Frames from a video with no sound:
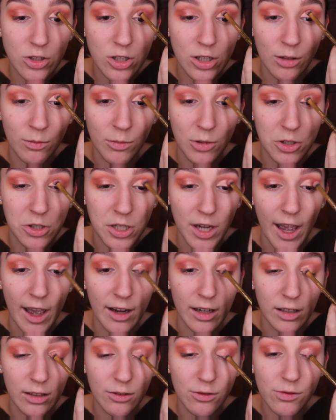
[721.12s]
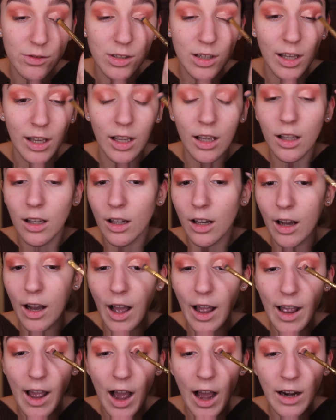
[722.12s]
shimmer shadows. Like,
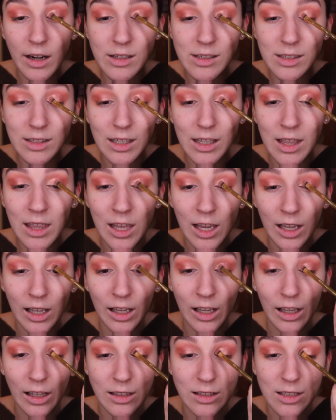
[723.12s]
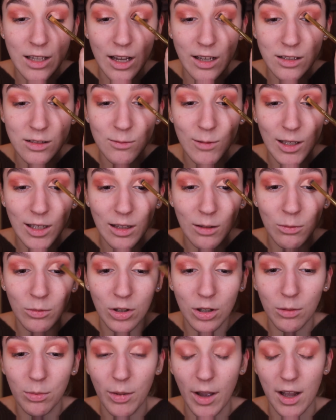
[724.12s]
I honestly think it does make them
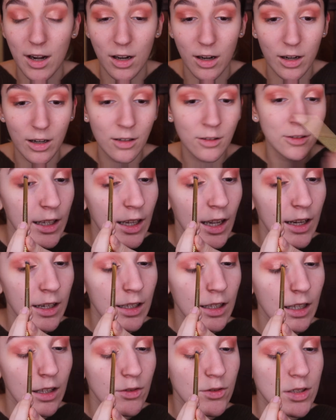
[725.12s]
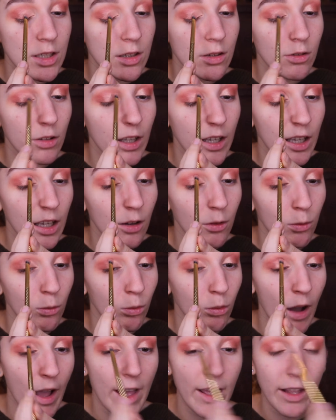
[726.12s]
look better. Kind of gives you like a
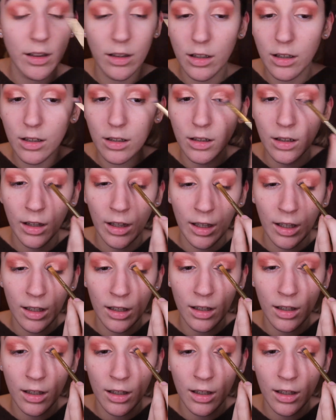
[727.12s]
wet look, like,